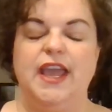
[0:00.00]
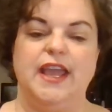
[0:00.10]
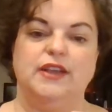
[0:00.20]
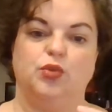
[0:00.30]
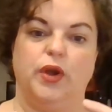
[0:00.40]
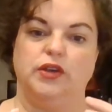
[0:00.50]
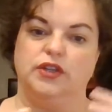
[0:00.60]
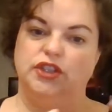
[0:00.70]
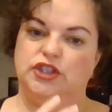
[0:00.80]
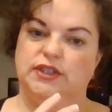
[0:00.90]
is when
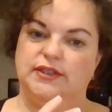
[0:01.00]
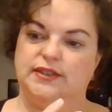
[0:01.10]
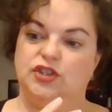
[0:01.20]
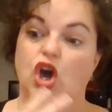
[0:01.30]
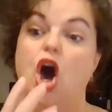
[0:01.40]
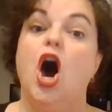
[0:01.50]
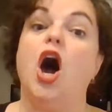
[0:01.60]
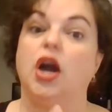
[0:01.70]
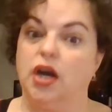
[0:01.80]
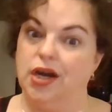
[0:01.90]
Christians
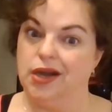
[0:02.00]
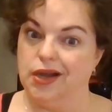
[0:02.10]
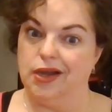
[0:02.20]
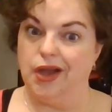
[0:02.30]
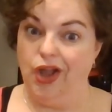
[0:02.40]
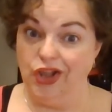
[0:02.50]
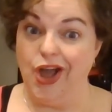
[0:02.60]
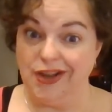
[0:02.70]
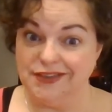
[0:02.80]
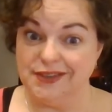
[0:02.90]
talk a
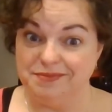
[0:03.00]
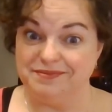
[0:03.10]
lot